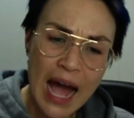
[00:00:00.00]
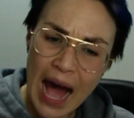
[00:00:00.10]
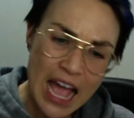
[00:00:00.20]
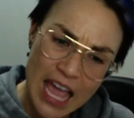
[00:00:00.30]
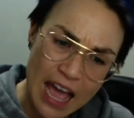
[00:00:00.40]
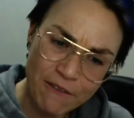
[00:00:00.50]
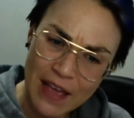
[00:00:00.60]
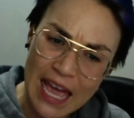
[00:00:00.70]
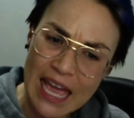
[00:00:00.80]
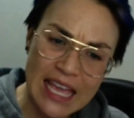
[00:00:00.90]
"I have
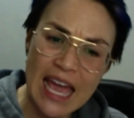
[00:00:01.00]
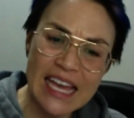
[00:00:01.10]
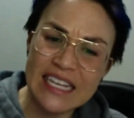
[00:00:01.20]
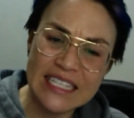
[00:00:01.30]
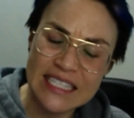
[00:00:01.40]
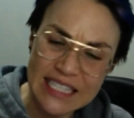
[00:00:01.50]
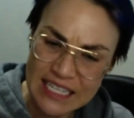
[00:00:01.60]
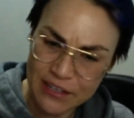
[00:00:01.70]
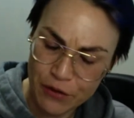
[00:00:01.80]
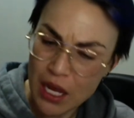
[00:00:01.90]
an
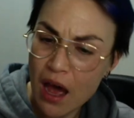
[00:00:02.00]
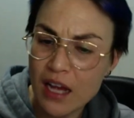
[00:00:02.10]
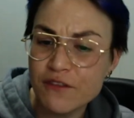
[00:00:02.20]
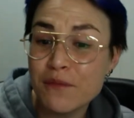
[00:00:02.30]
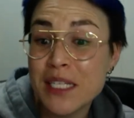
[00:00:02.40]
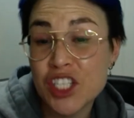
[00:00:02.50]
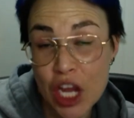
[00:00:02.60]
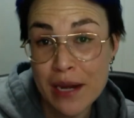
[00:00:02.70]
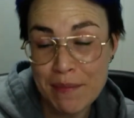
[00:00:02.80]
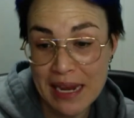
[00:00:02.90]
excessive regard for Miss
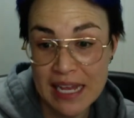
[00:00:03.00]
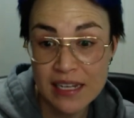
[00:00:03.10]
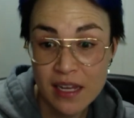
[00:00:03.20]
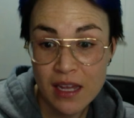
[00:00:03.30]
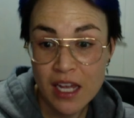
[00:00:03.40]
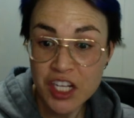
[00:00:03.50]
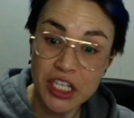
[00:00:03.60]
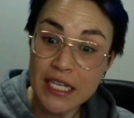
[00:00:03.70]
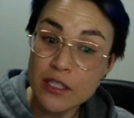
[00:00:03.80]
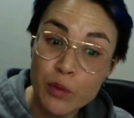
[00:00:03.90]
Jane Bennet.
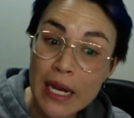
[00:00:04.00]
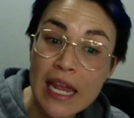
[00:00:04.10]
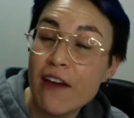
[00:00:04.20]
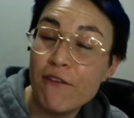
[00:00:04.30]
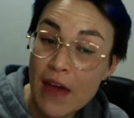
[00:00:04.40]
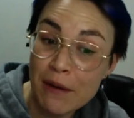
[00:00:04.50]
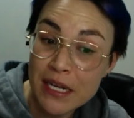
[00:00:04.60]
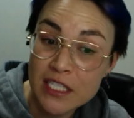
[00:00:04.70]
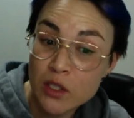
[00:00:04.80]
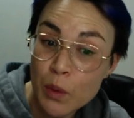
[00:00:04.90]
She is really a
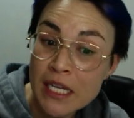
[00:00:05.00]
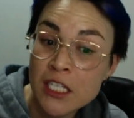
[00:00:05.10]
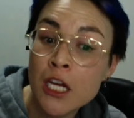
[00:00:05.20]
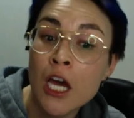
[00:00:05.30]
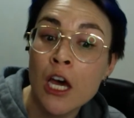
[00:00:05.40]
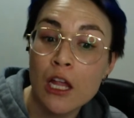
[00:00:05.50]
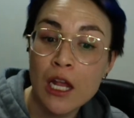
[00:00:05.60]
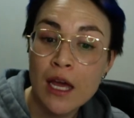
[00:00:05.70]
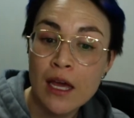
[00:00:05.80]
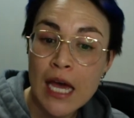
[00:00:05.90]
very sweet girl,
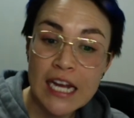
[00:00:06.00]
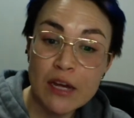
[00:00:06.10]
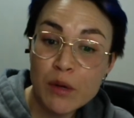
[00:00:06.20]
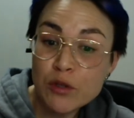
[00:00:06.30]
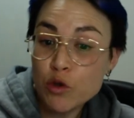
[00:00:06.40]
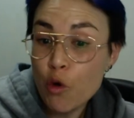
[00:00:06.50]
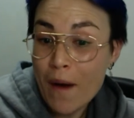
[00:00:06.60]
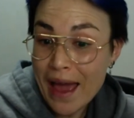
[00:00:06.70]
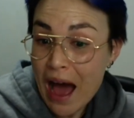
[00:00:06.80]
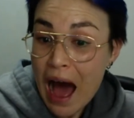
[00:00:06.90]
and I wish with all
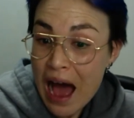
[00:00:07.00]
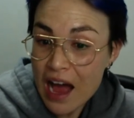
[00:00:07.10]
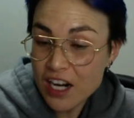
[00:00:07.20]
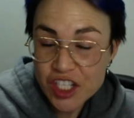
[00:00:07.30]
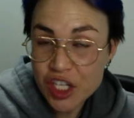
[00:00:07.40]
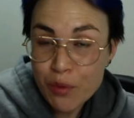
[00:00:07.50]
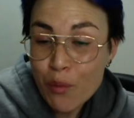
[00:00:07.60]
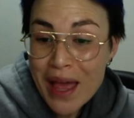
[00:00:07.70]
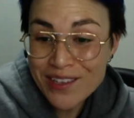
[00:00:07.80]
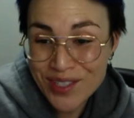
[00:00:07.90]
my heart she were
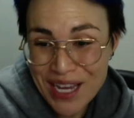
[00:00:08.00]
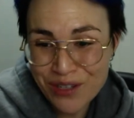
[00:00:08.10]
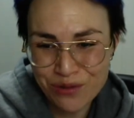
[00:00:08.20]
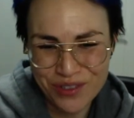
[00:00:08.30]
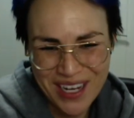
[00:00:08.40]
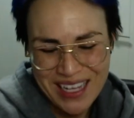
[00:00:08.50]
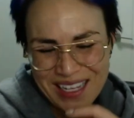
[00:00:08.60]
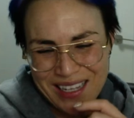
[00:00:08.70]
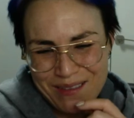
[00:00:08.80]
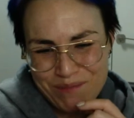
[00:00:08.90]
well settled.
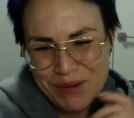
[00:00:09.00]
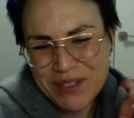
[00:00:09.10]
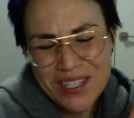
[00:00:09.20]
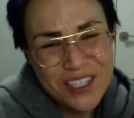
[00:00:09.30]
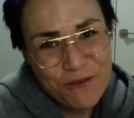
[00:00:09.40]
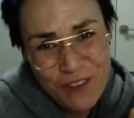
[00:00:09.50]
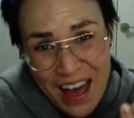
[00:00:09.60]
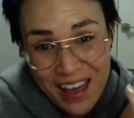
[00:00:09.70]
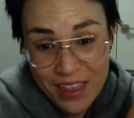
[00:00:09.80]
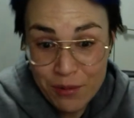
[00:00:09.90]
But with such a
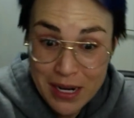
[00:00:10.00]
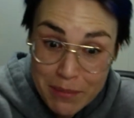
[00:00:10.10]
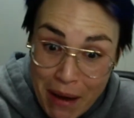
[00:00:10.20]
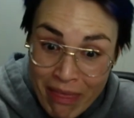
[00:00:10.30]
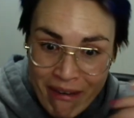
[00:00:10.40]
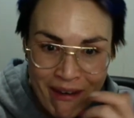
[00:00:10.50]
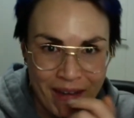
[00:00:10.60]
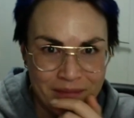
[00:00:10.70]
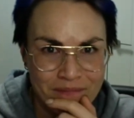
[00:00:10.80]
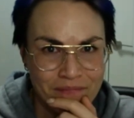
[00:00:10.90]
father and a
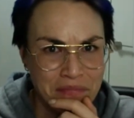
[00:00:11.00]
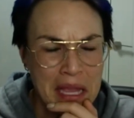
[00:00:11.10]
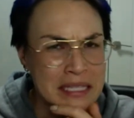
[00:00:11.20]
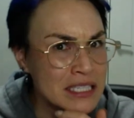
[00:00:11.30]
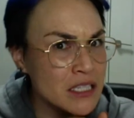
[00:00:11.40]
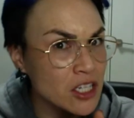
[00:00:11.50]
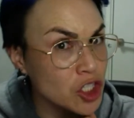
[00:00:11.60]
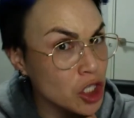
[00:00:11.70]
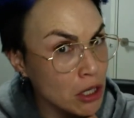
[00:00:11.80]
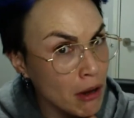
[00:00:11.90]
mother, and
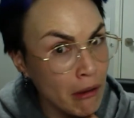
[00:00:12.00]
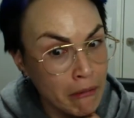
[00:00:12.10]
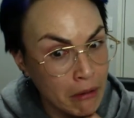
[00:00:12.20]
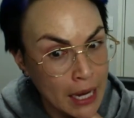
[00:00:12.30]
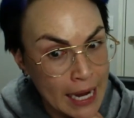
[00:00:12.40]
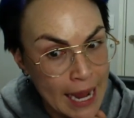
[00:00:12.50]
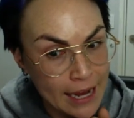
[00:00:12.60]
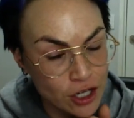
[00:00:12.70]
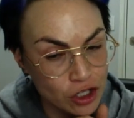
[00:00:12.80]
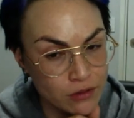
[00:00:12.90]
such low
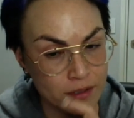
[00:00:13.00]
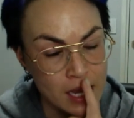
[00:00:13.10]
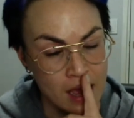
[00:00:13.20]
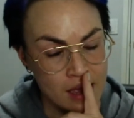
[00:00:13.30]
connections,